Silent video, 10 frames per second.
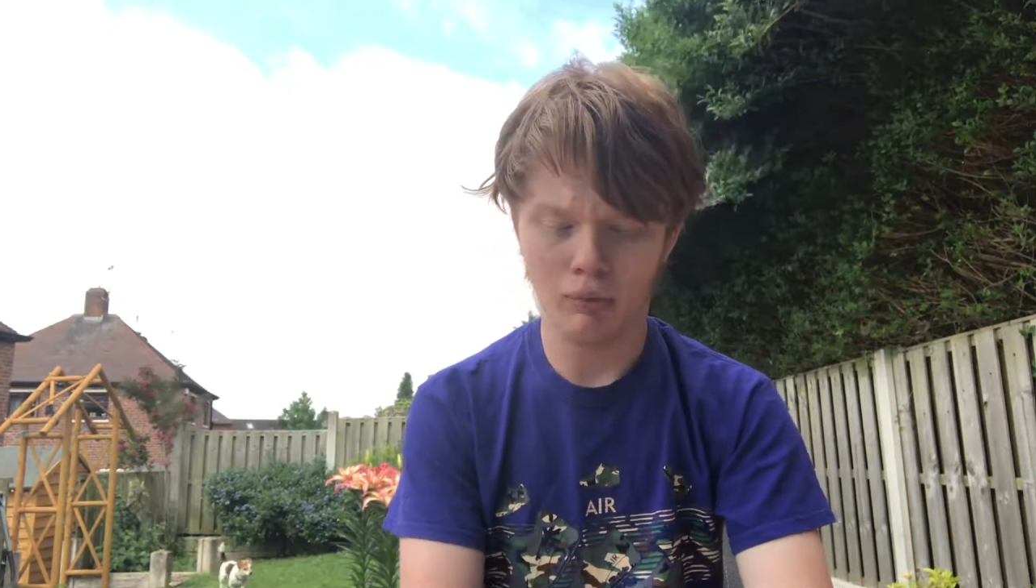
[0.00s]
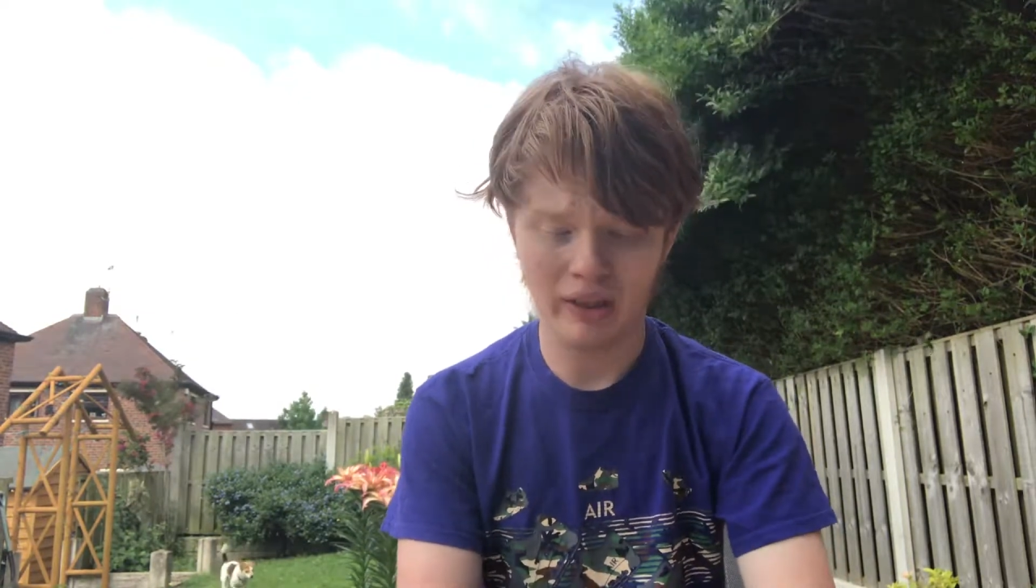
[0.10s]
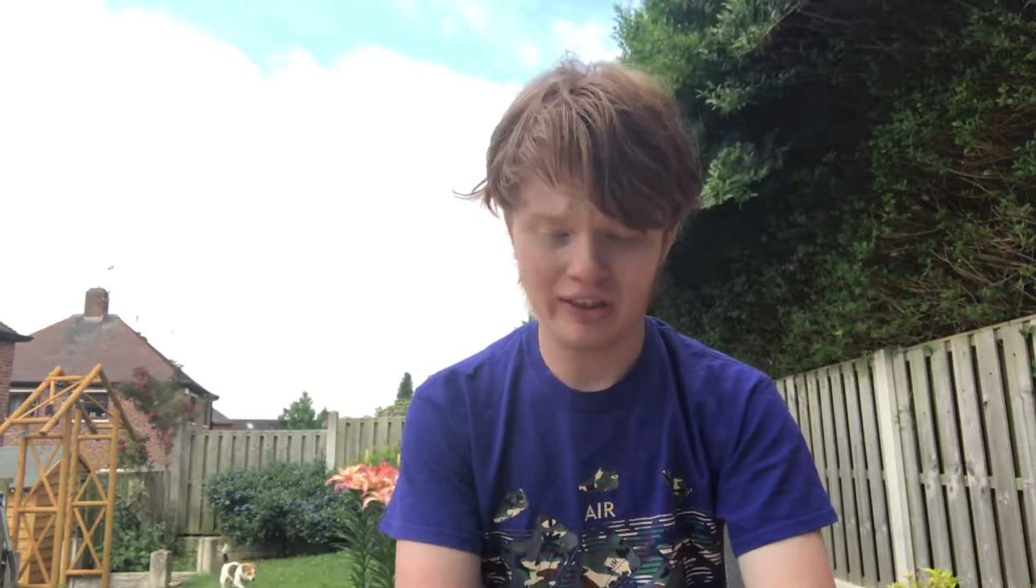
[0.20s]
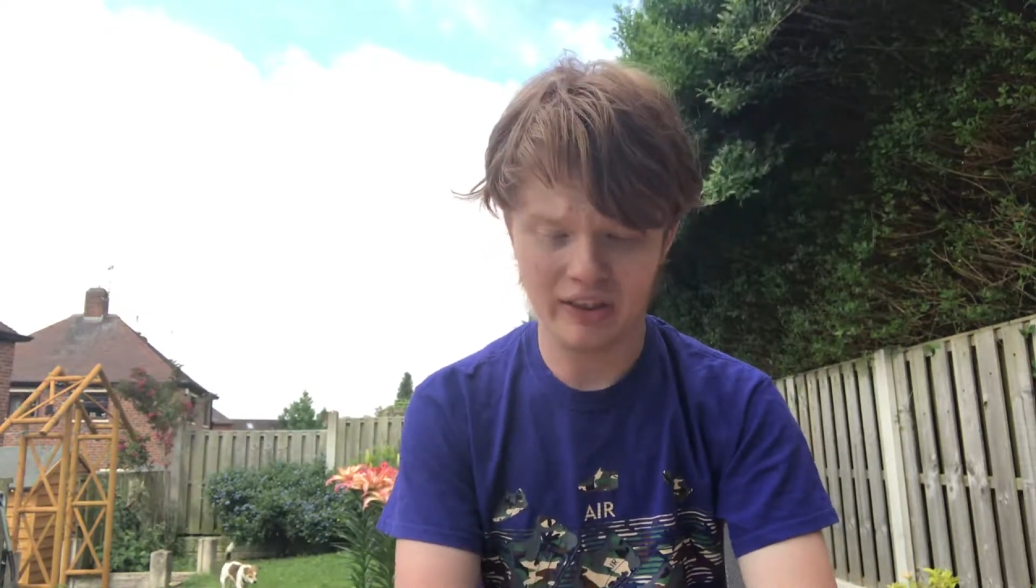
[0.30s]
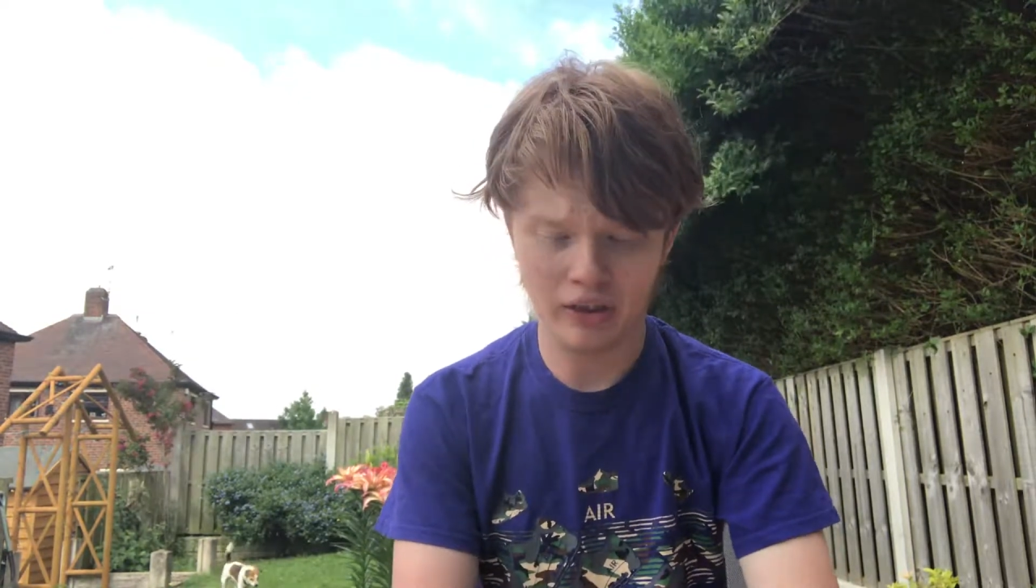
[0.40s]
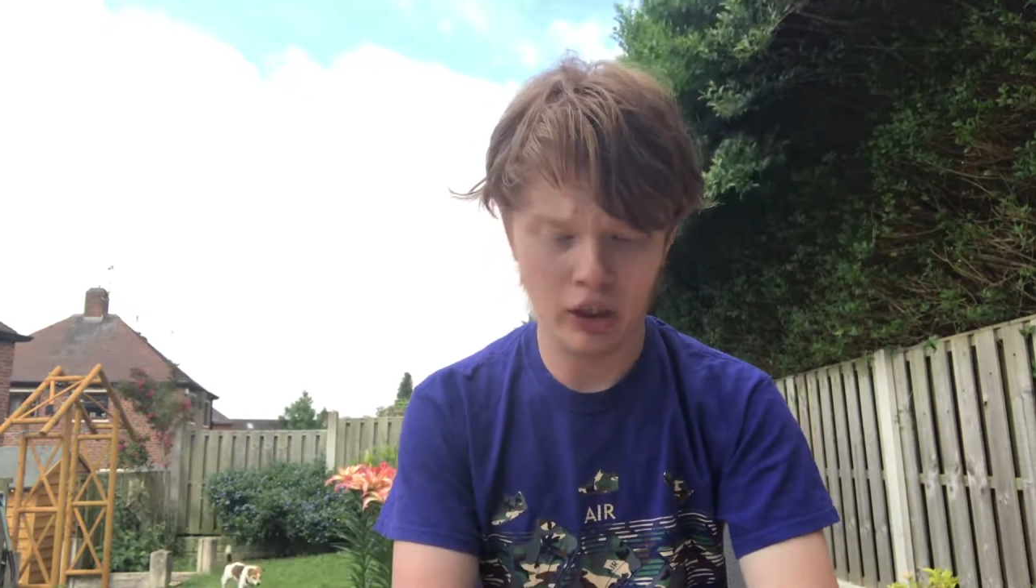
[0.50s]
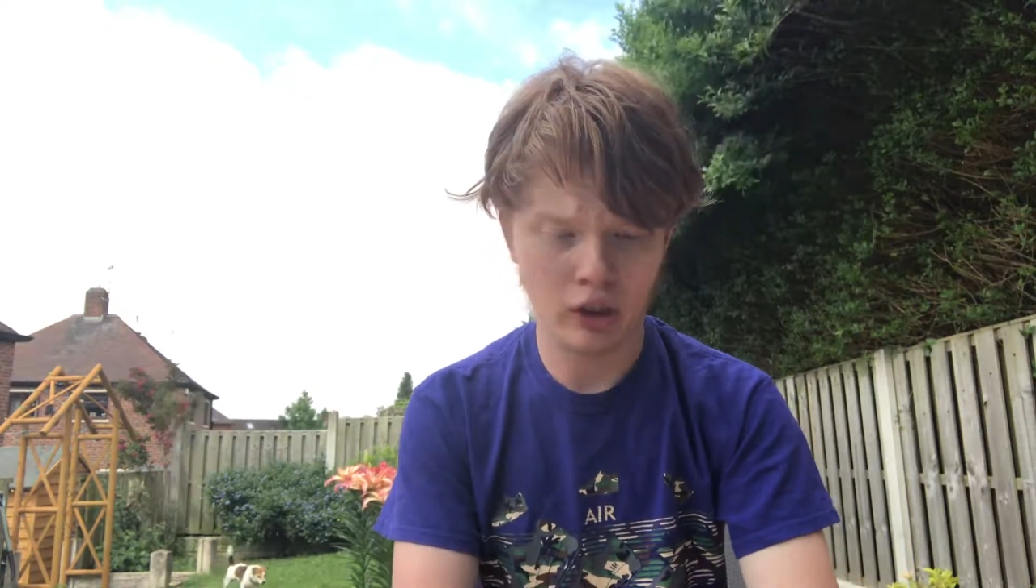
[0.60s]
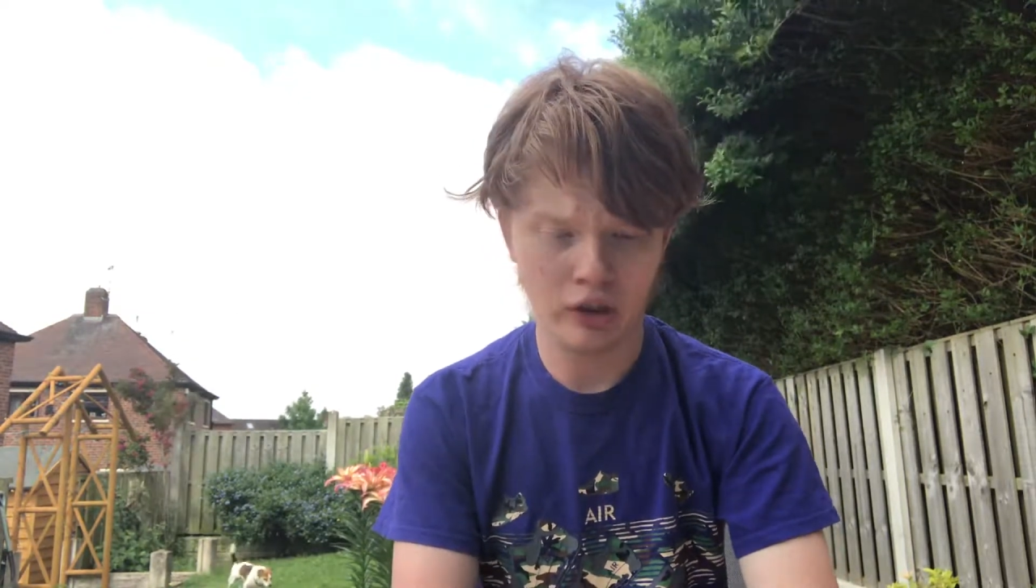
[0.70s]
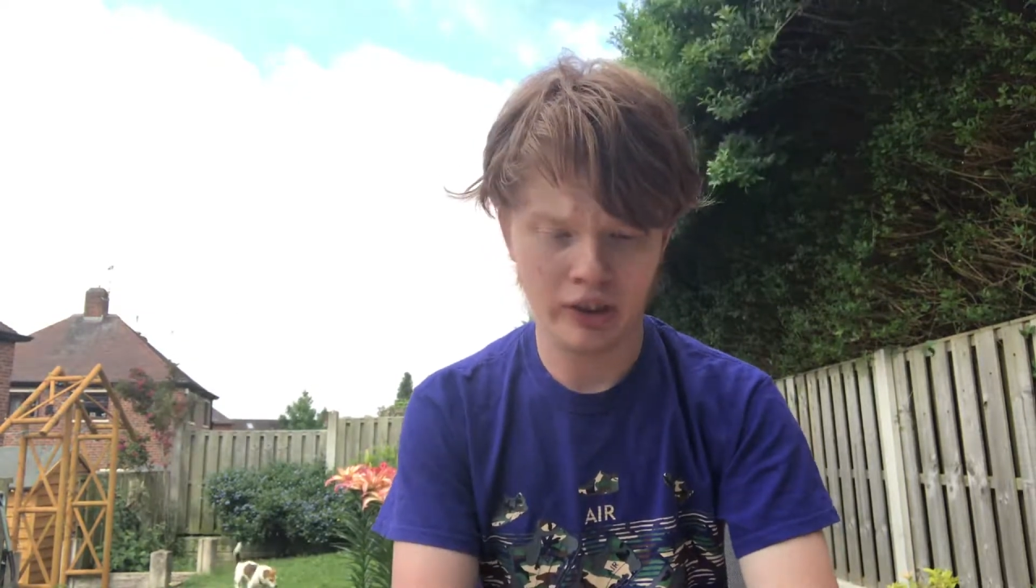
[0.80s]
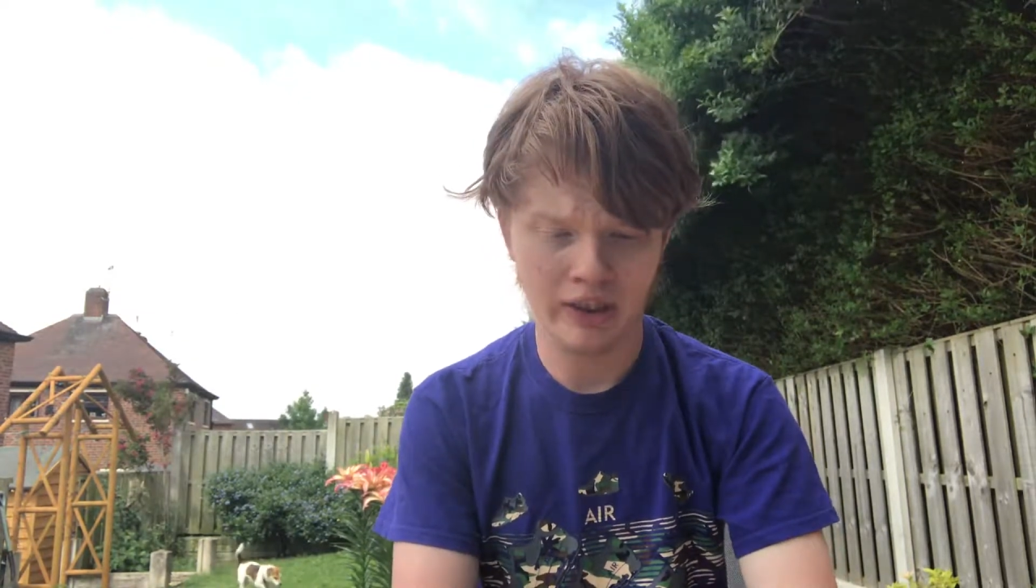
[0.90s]
When it's still at the
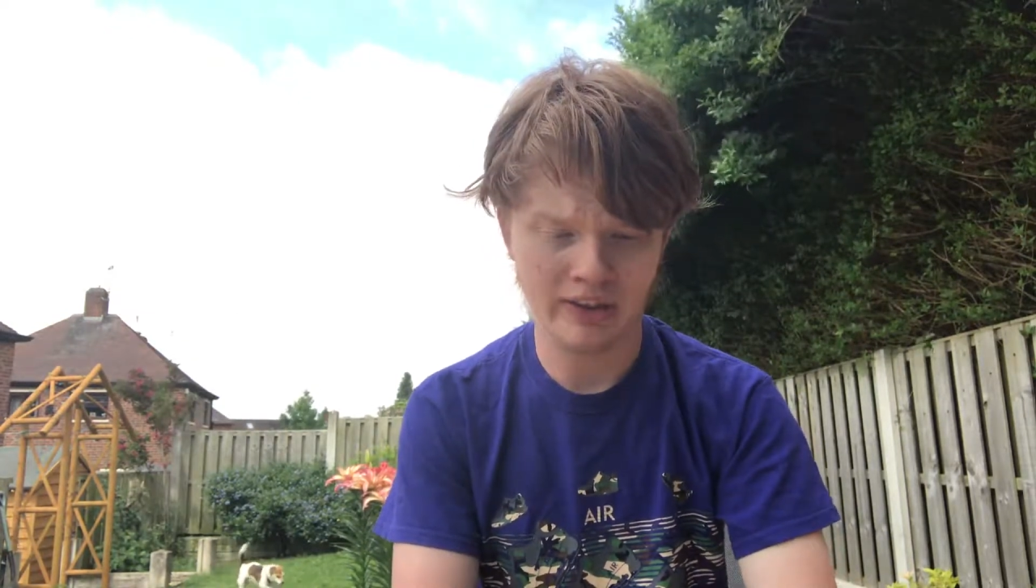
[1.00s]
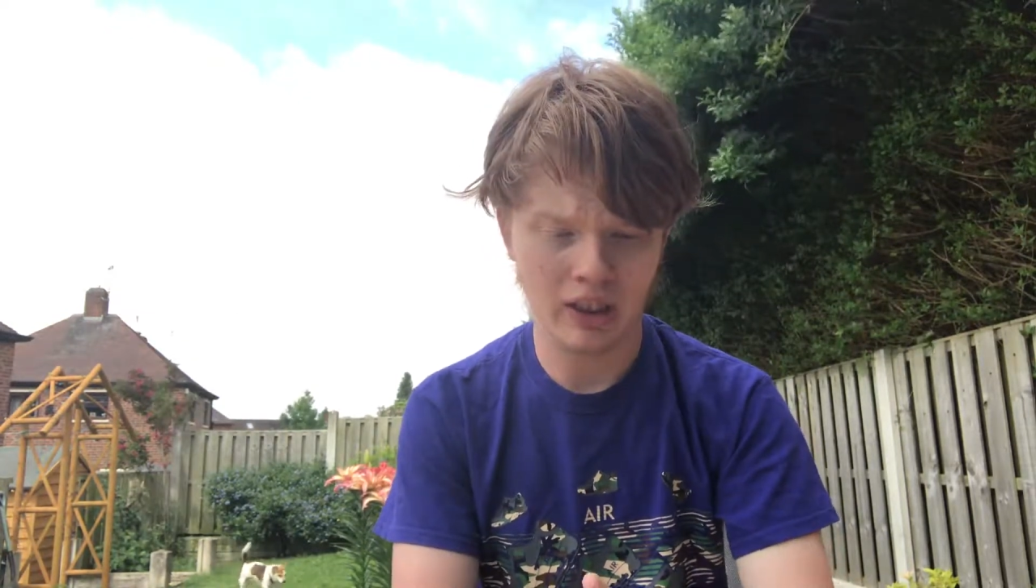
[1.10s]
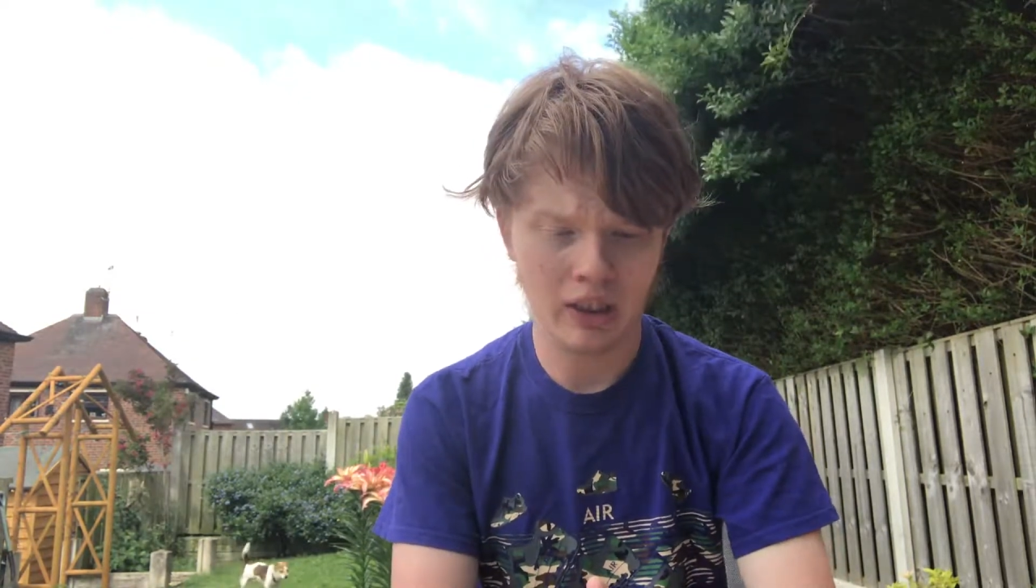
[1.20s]
holidays,